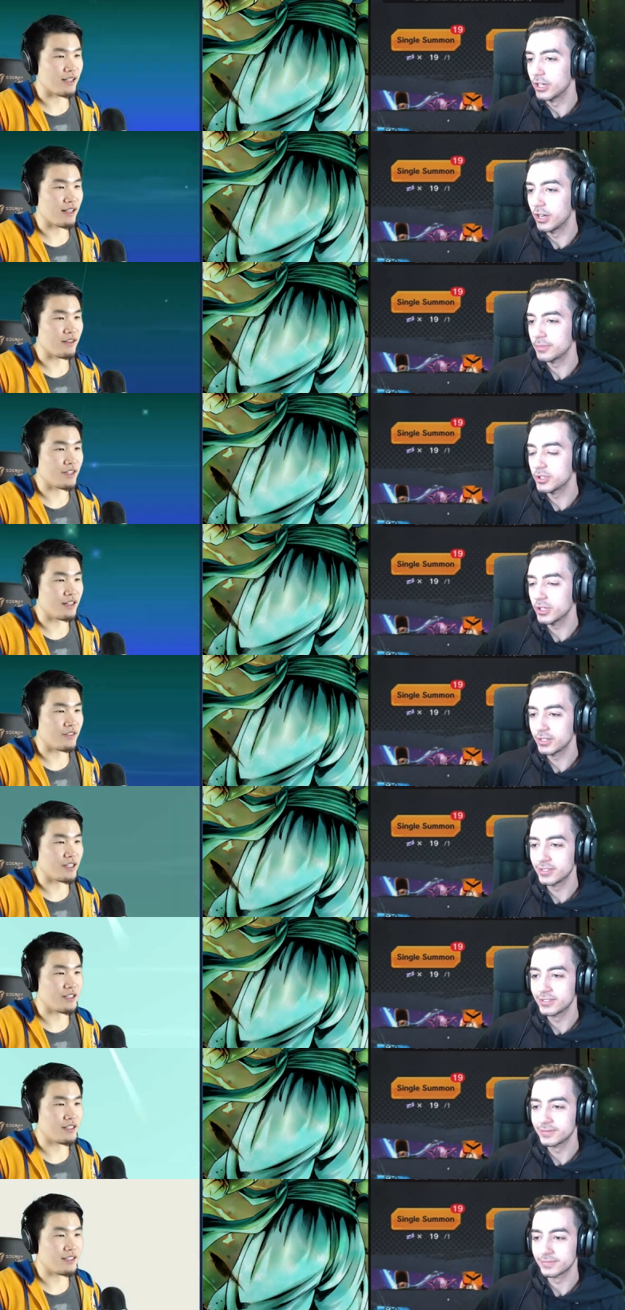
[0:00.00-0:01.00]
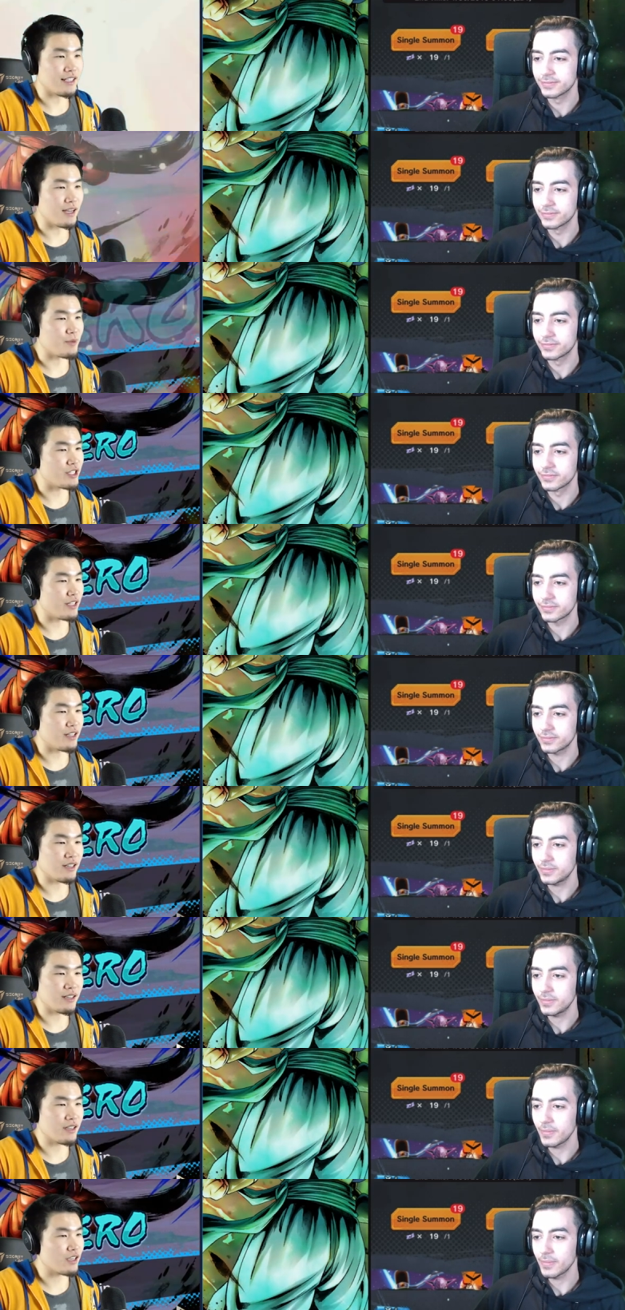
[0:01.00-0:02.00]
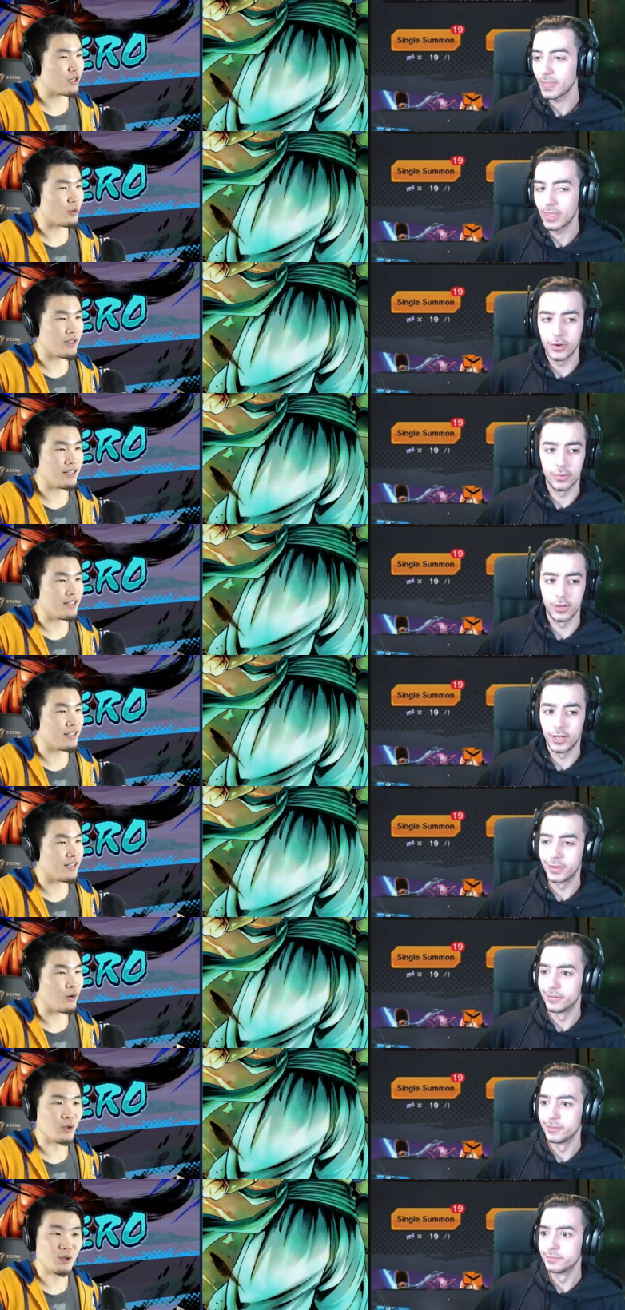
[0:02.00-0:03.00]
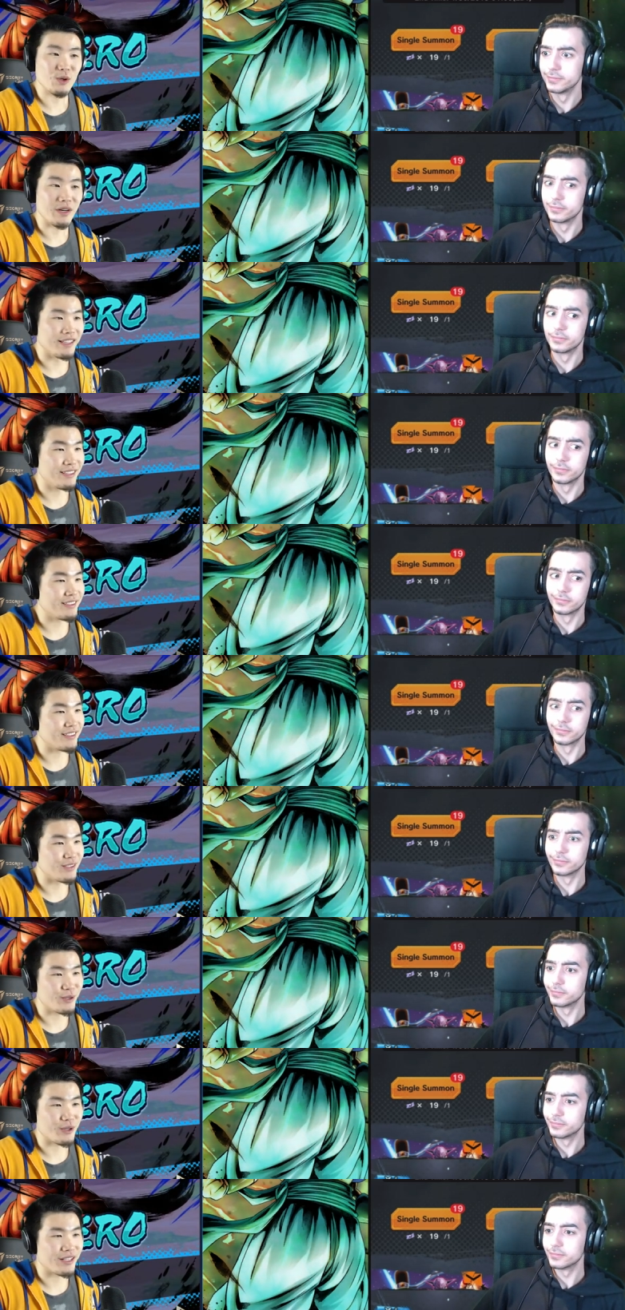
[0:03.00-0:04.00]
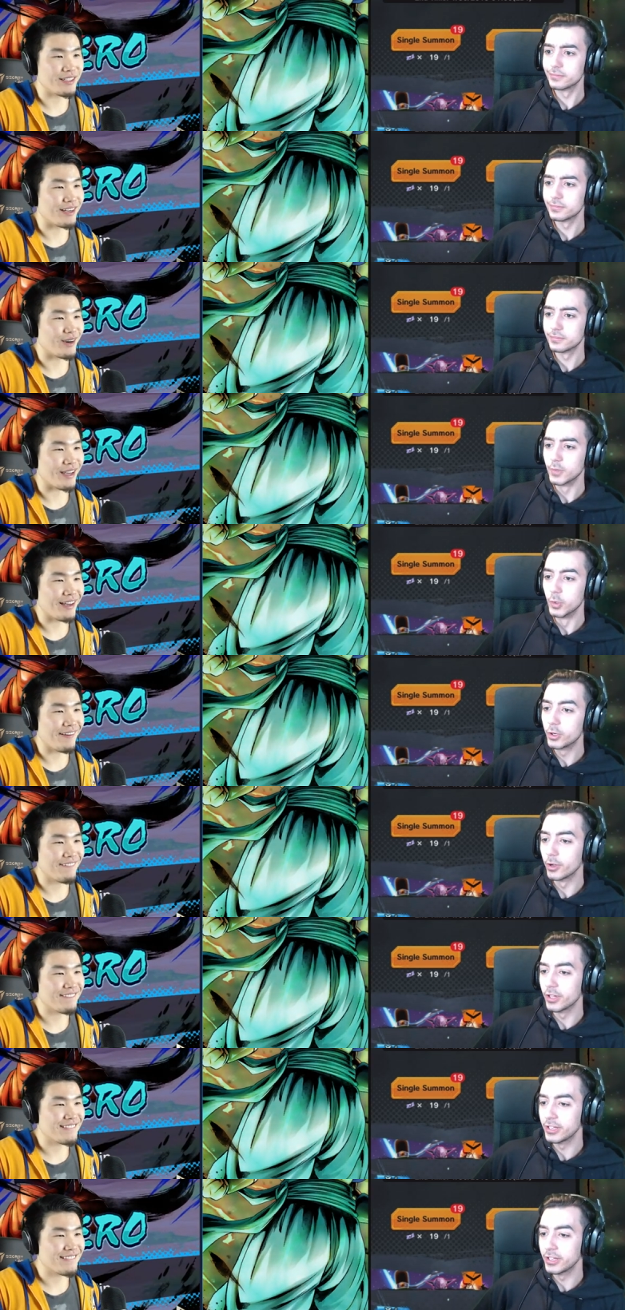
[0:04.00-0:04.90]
Speaker 1: Yamcha. I love it. Yamcha, Krillin. Oh, new Krillin. Okay. New Krillin,